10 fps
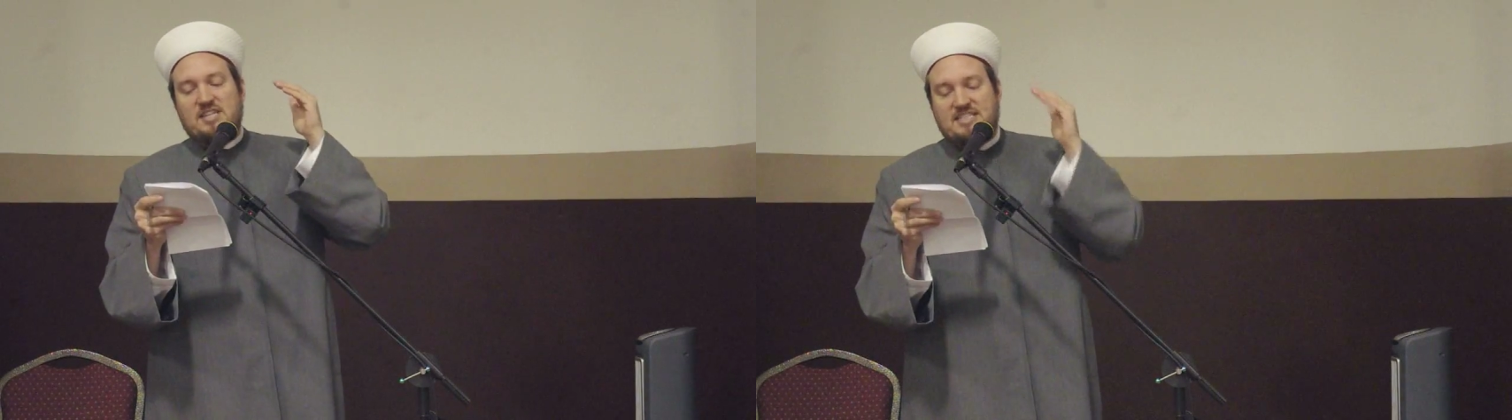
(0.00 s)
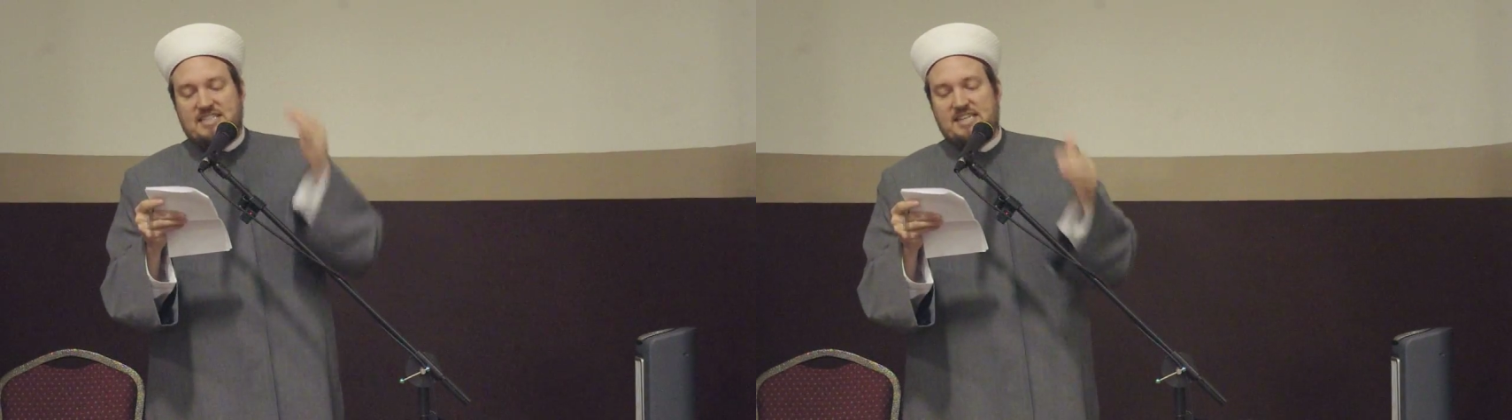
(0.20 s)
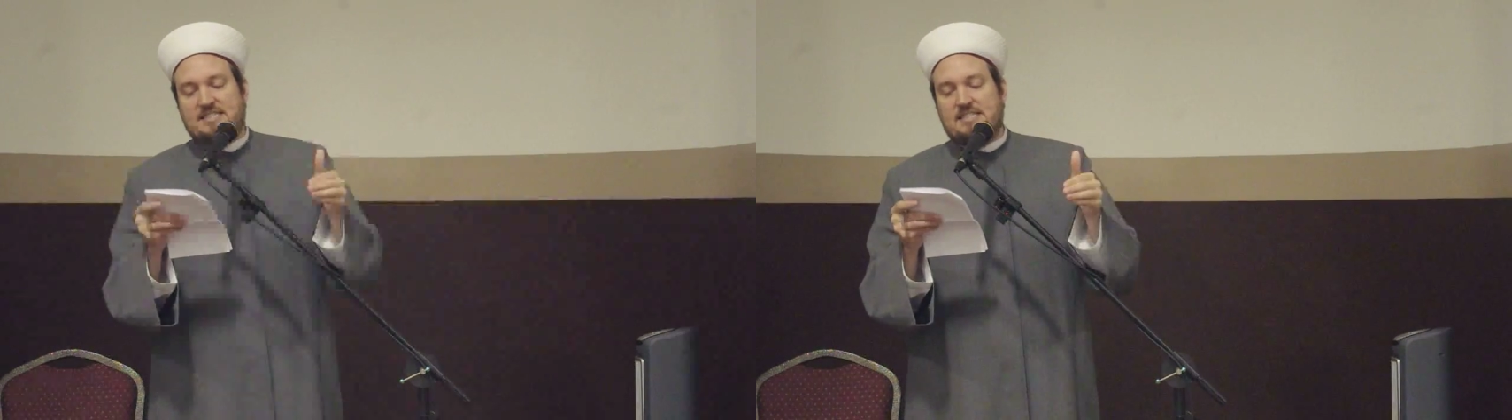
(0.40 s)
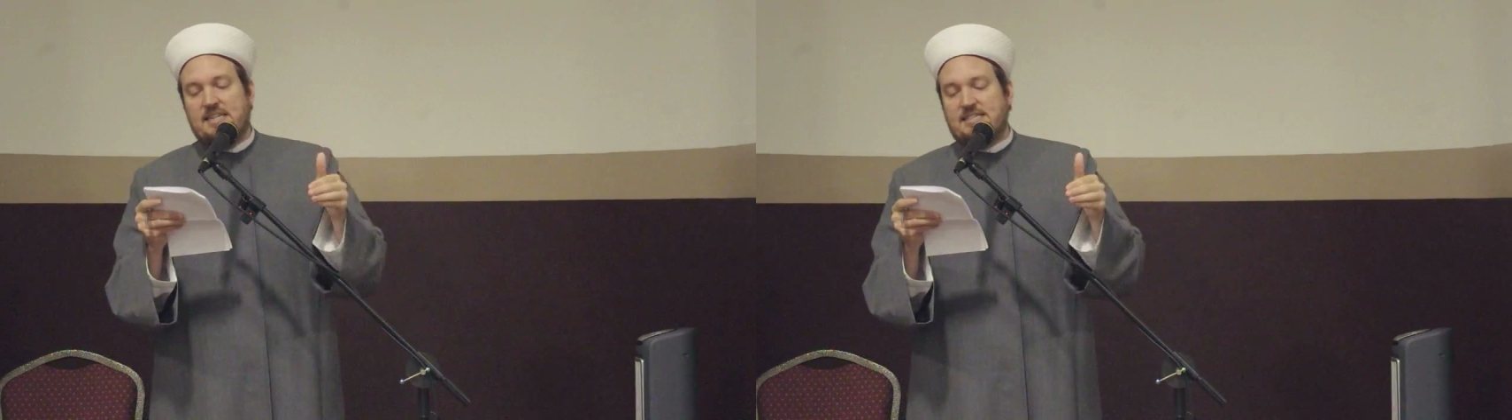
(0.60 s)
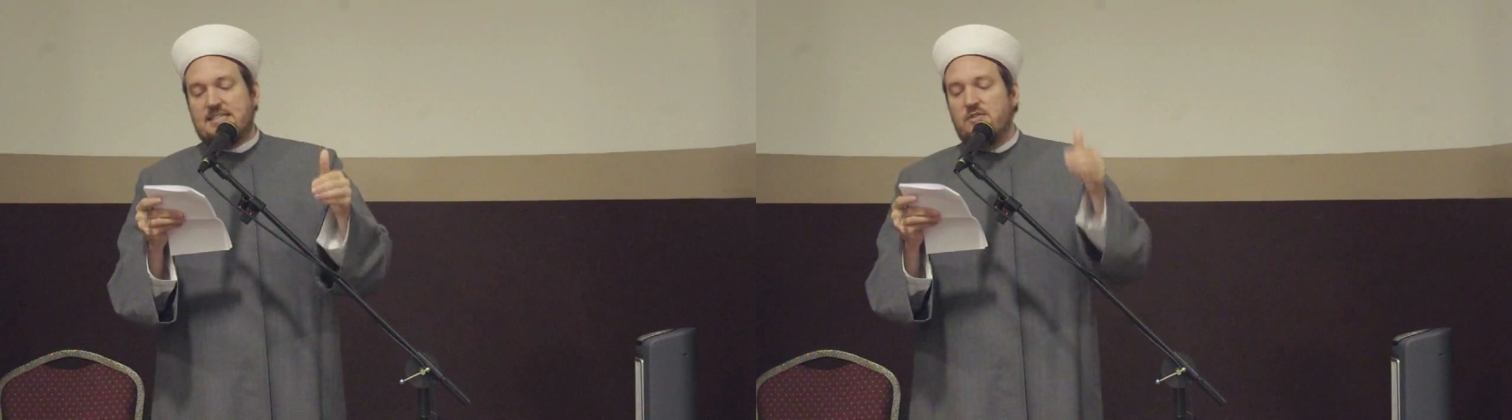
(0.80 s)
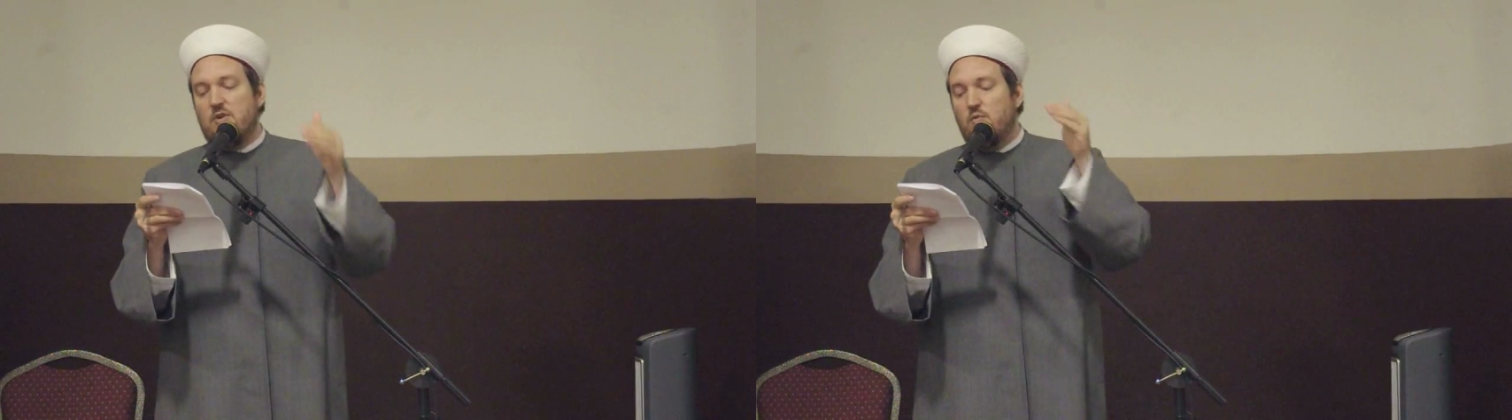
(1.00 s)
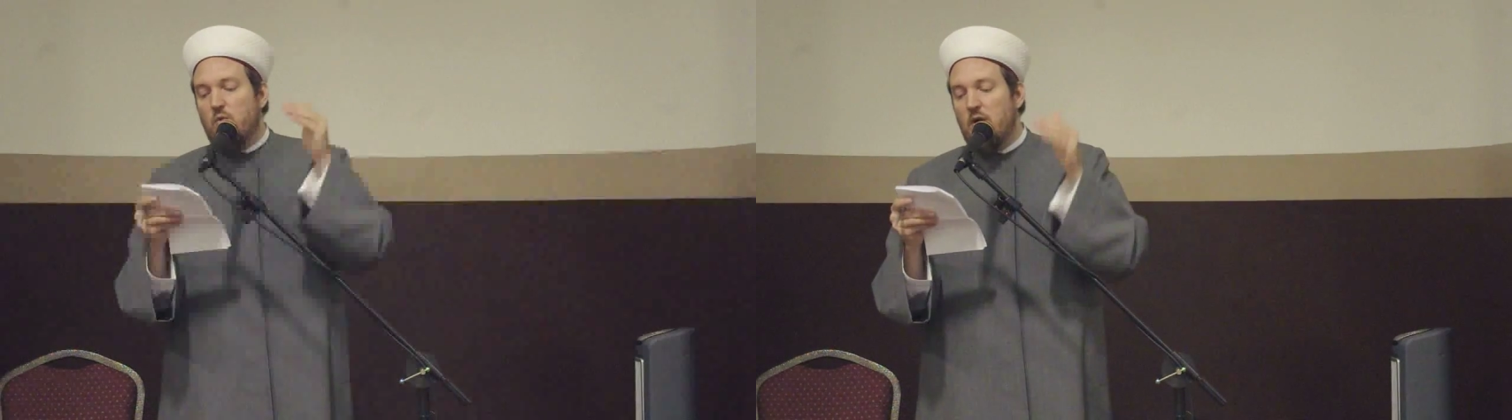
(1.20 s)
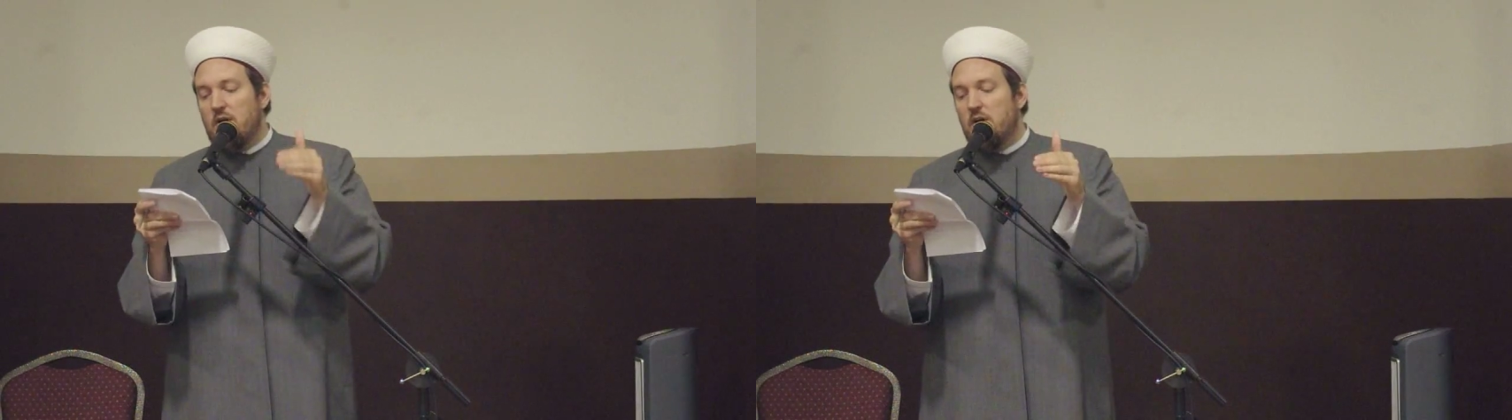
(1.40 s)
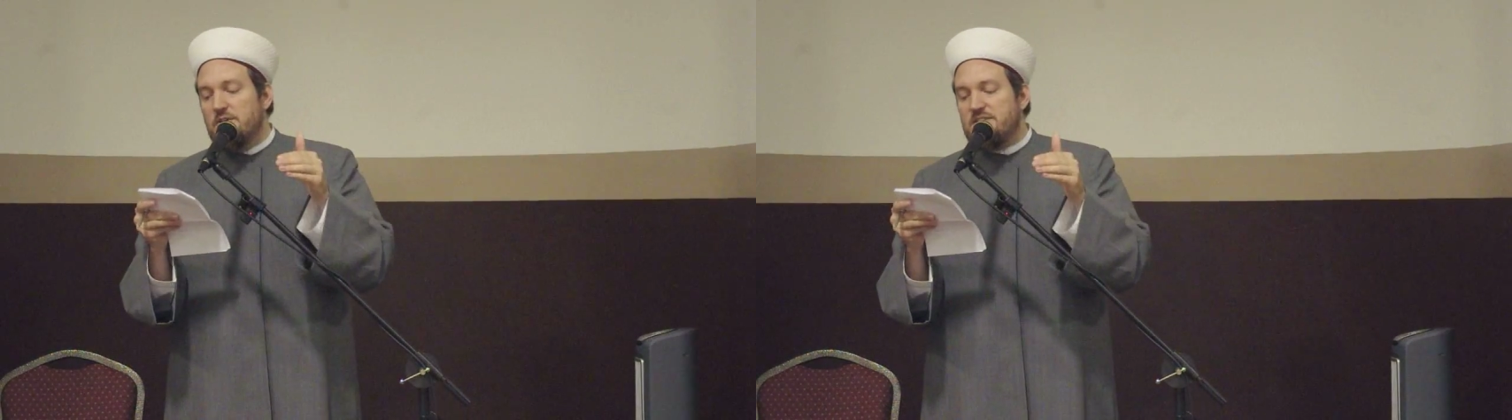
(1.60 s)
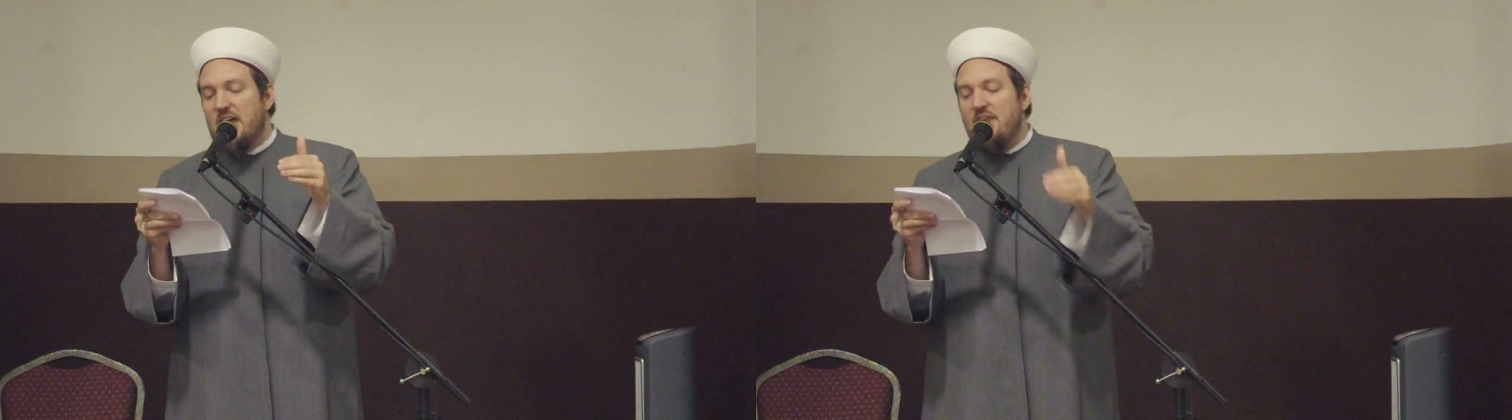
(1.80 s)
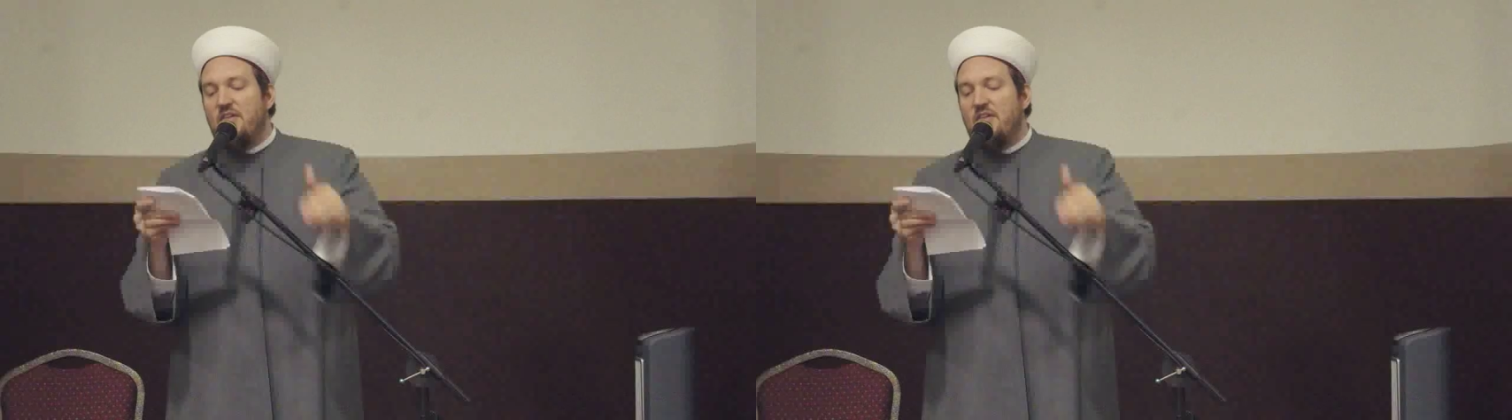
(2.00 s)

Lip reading: existence in the world,